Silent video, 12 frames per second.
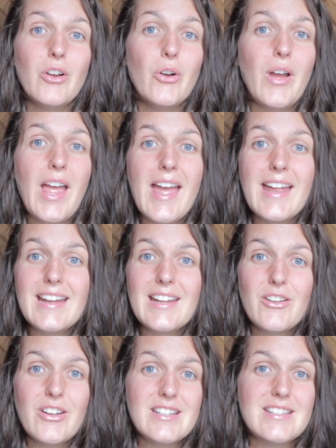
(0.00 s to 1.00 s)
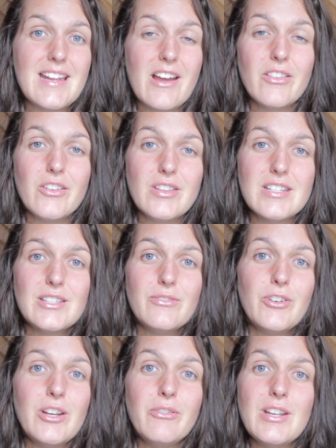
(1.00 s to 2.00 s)
Go ahead and you can download this
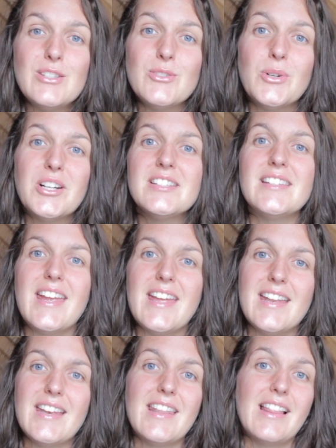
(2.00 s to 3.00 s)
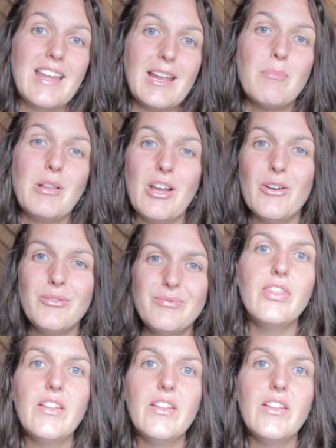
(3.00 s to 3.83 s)
free resource in the link below.